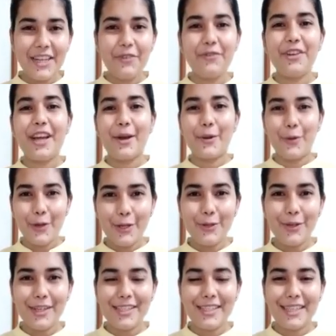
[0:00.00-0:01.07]
we are going to
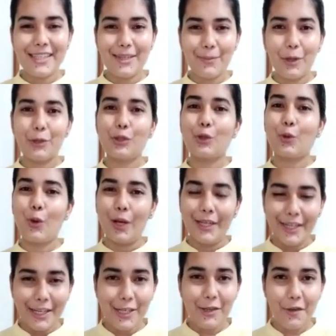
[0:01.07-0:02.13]
discuss about the
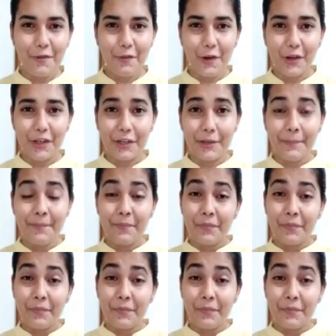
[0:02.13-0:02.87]
qualities of water.